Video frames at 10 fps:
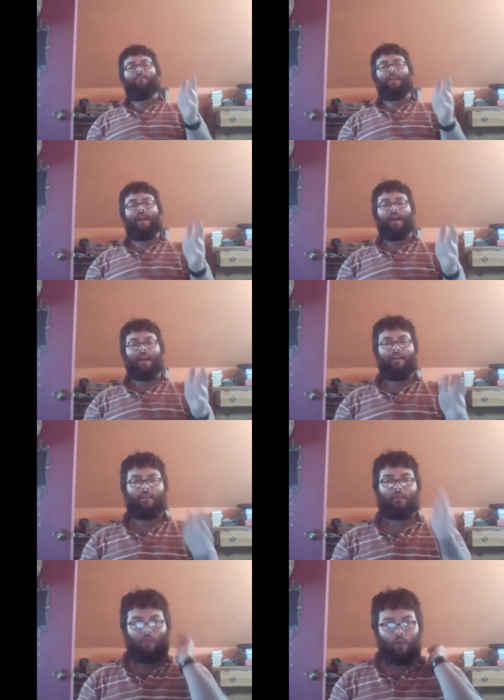forget
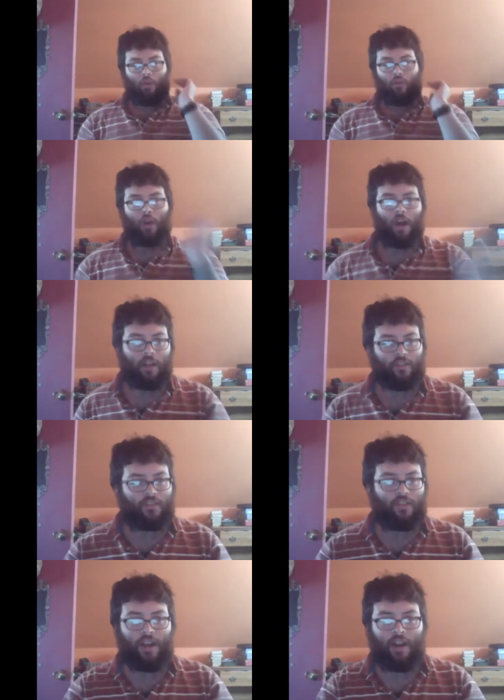Jon
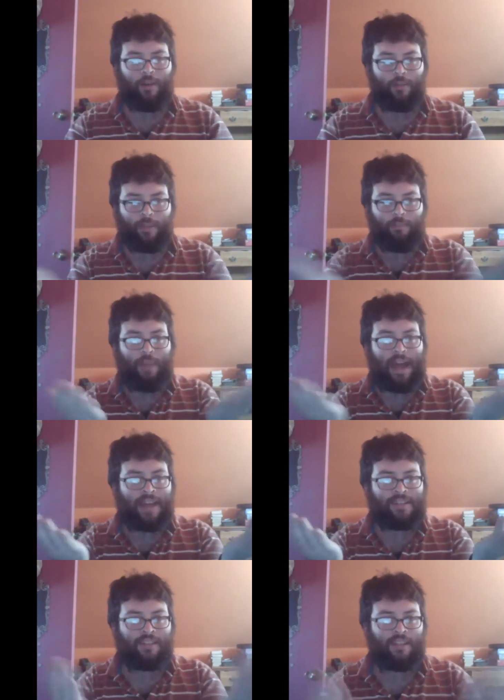Snow, the
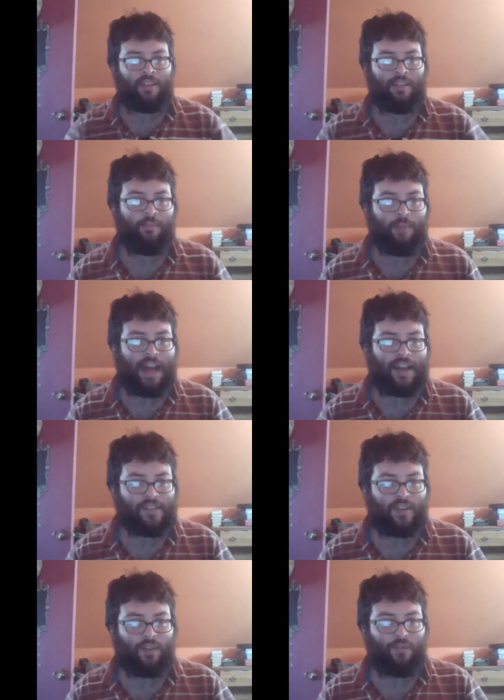bastard of
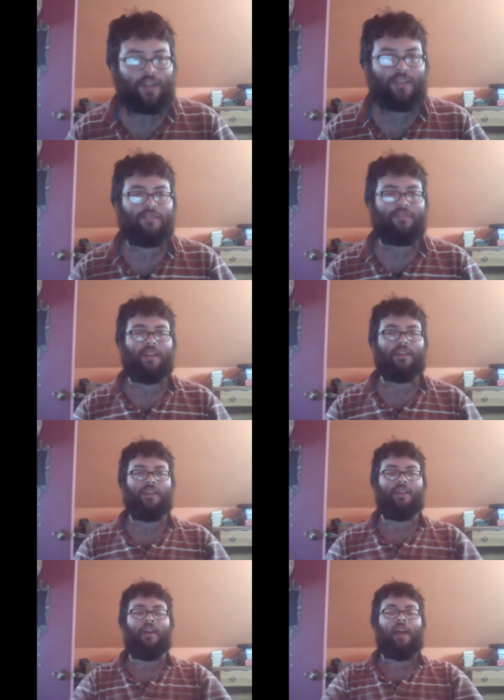Winterfell,
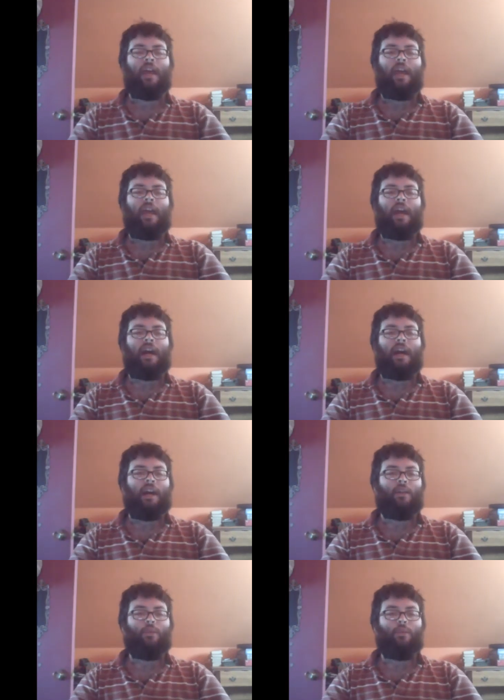
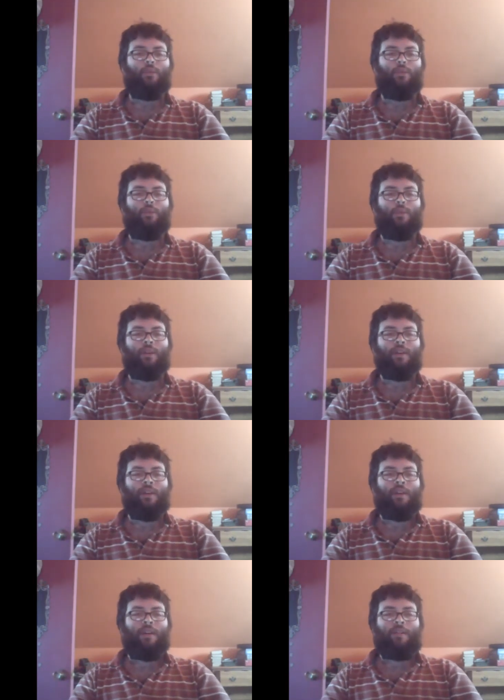who,
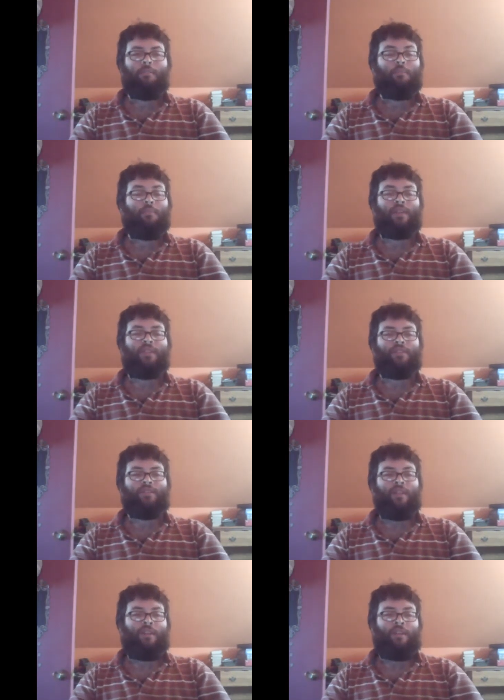because
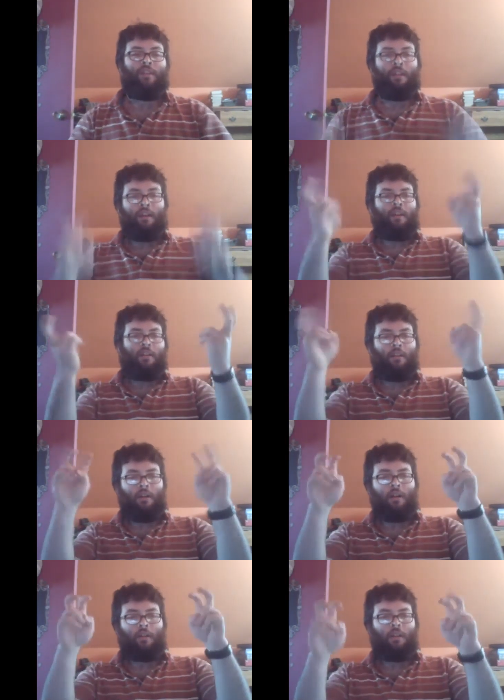of
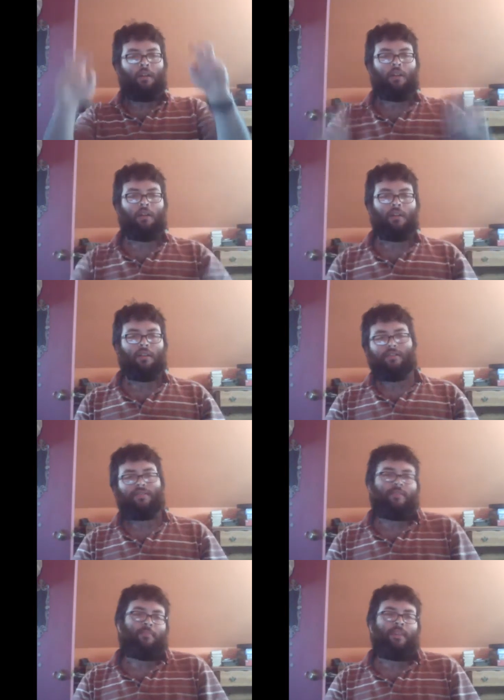honor or
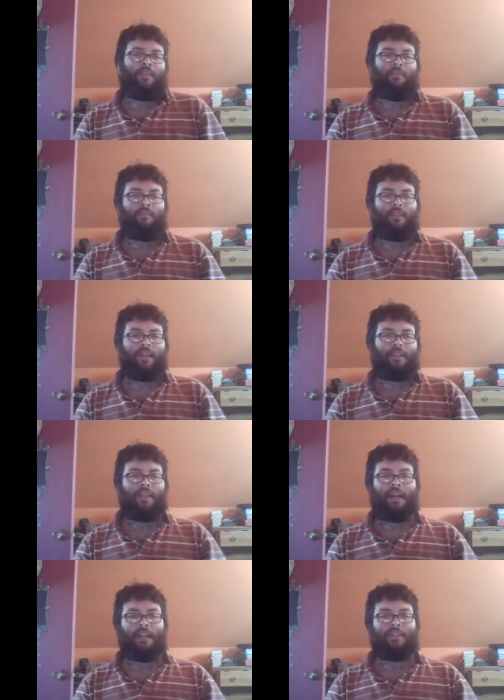something like
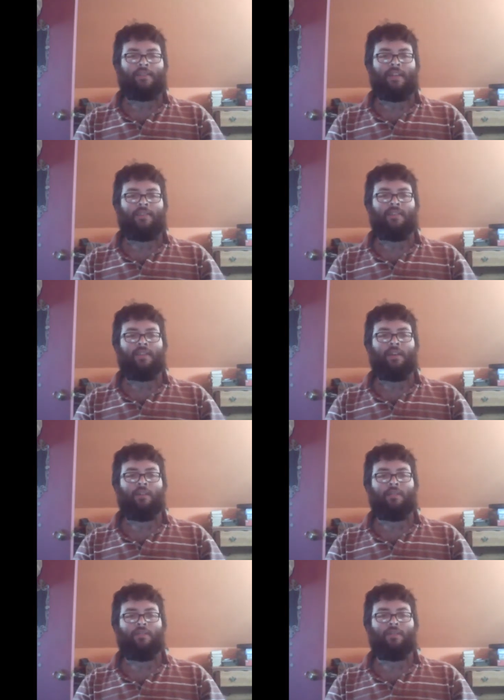that, decides to
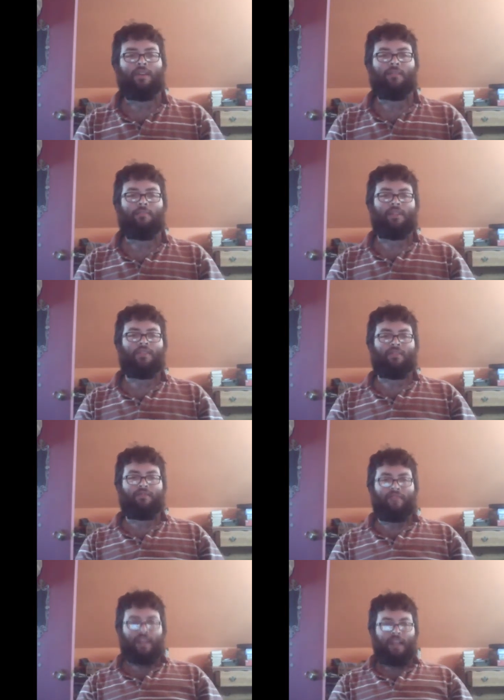go and join a bunch of
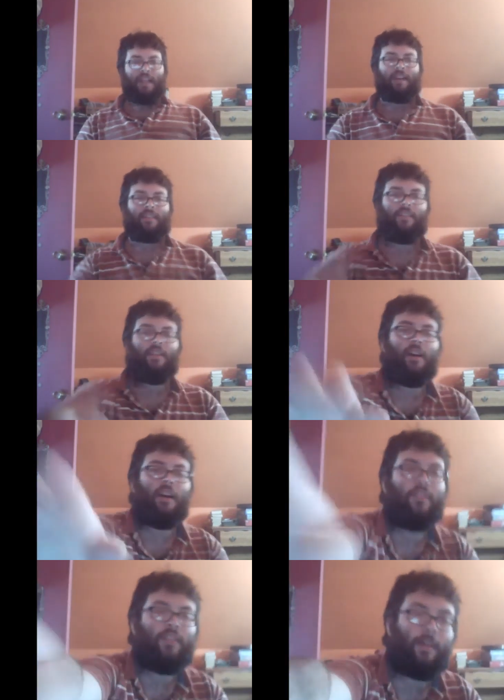friggin'
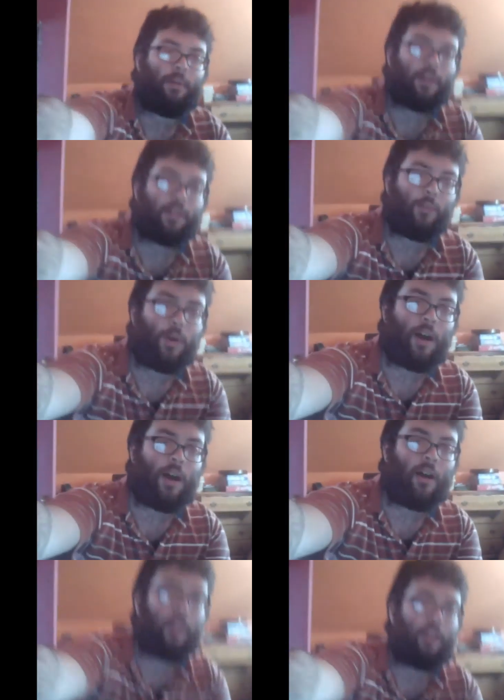ex-cons up on the
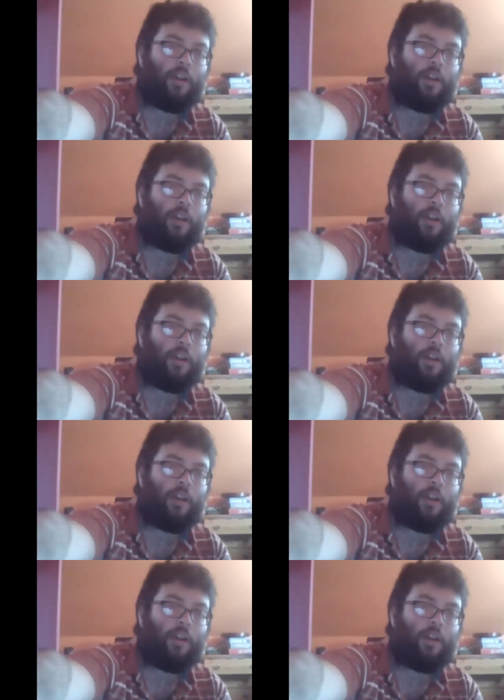wall,